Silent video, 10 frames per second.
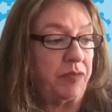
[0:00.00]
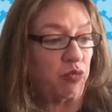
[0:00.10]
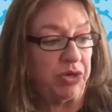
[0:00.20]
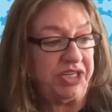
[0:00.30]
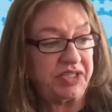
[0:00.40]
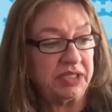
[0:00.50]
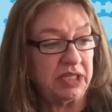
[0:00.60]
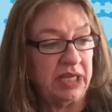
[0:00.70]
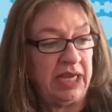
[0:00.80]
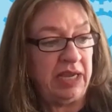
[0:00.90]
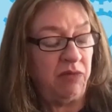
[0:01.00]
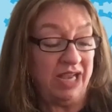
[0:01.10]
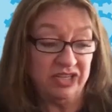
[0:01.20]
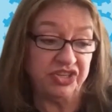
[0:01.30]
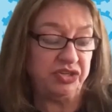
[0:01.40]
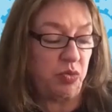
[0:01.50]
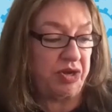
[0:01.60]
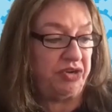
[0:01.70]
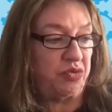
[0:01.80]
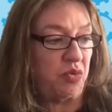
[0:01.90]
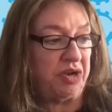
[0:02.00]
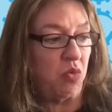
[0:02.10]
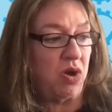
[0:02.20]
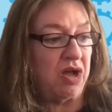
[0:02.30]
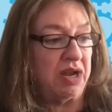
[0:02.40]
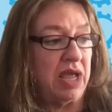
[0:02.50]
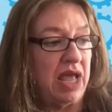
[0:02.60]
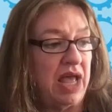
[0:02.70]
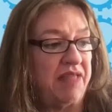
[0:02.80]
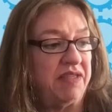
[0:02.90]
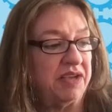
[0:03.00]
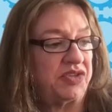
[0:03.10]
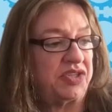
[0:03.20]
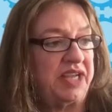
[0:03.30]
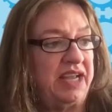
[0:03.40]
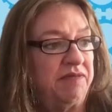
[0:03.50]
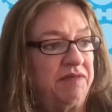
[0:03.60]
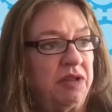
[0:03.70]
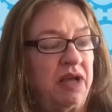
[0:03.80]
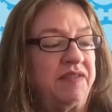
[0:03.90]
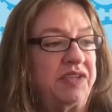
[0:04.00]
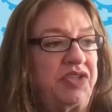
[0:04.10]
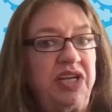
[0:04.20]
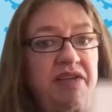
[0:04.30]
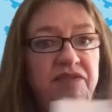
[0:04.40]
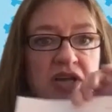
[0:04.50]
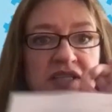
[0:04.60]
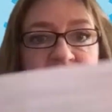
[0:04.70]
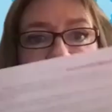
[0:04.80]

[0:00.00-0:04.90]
Recently, well, actually 2021, the city of Los